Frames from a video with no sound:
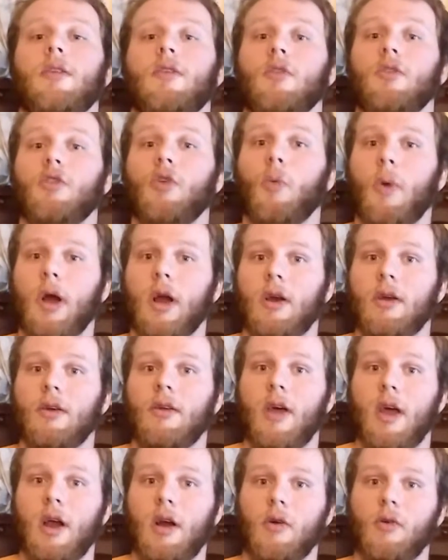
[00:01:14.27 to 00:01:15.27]
due to wear and
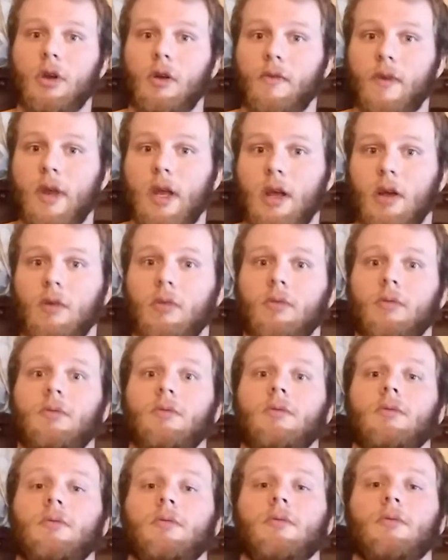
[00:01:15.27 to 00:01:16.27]
tear on your vehicle.
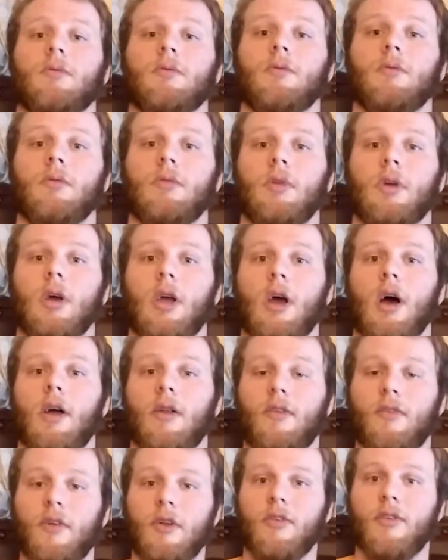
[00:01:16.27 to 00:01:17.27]
The
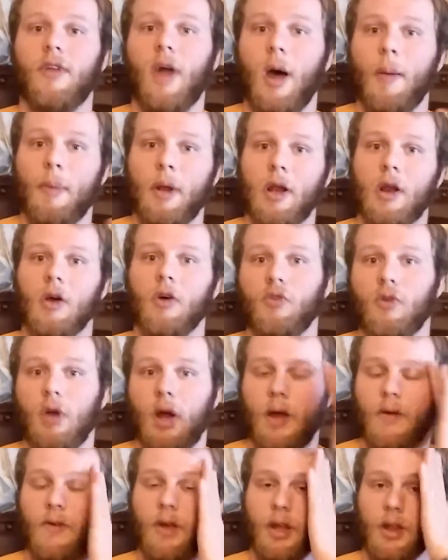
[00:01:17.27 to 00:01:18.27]
constant stop and go
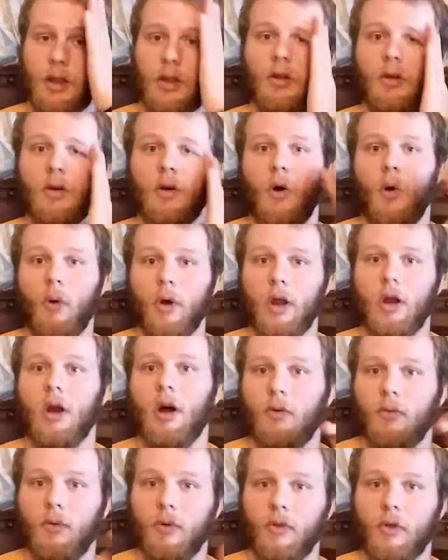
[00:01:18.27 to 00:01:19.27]
traffic, the on and
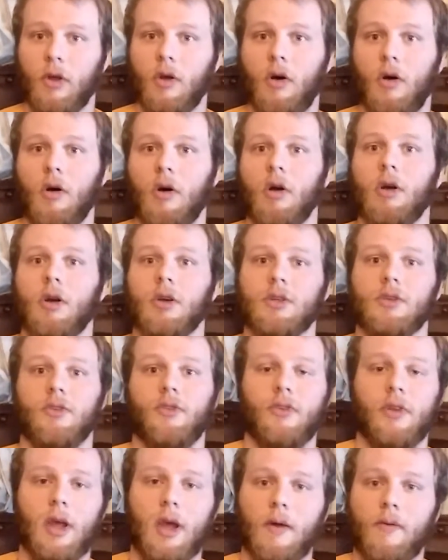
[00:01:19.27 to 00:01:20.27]
off with the car,
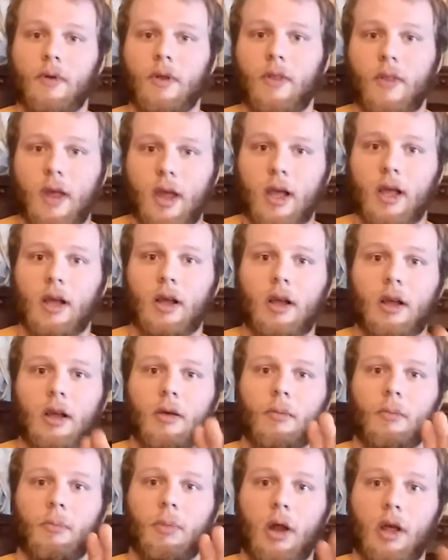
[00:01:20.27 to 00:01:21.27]
just everything
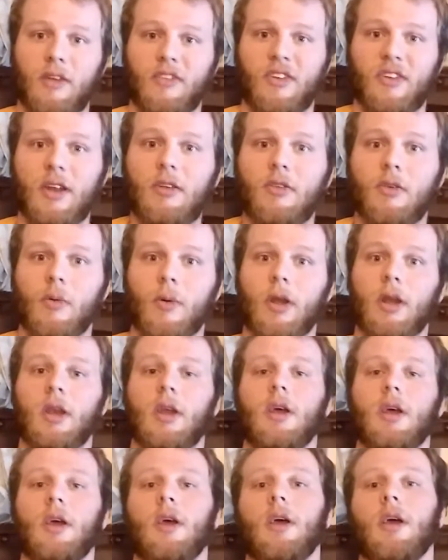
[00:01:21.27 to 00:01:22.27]
plays into it.
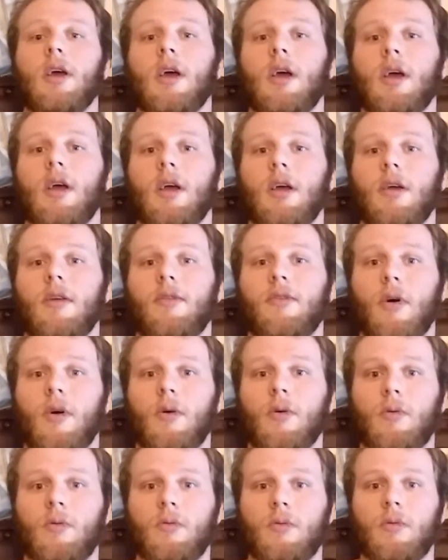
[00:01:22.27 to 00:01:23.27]

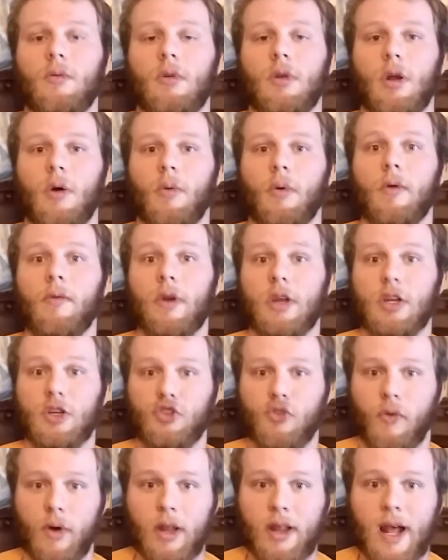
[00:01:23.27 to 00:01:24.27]
So, we
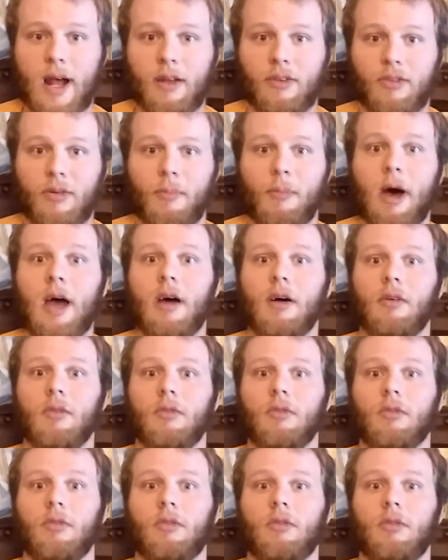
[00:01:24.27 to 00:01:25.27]
reach 3,000
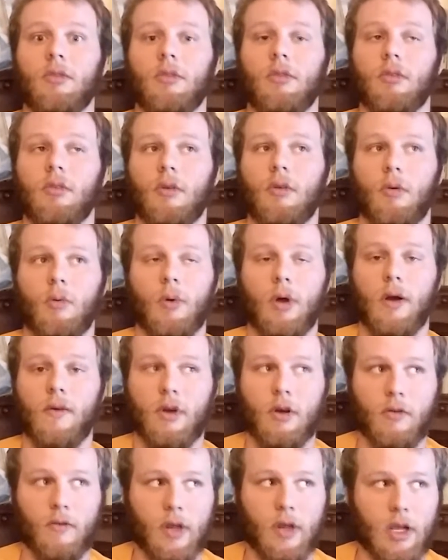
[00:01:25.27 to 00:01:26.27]
miles or
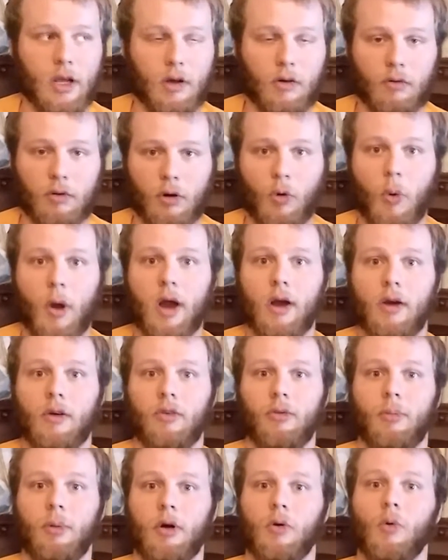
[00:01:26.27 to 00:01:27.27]
whatever your vehicle
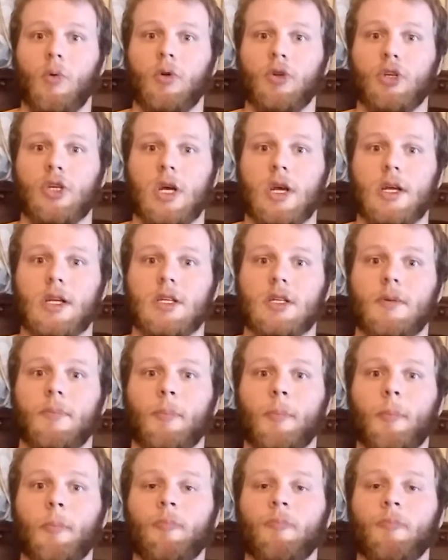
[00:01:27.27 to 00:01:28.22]
requires per oil change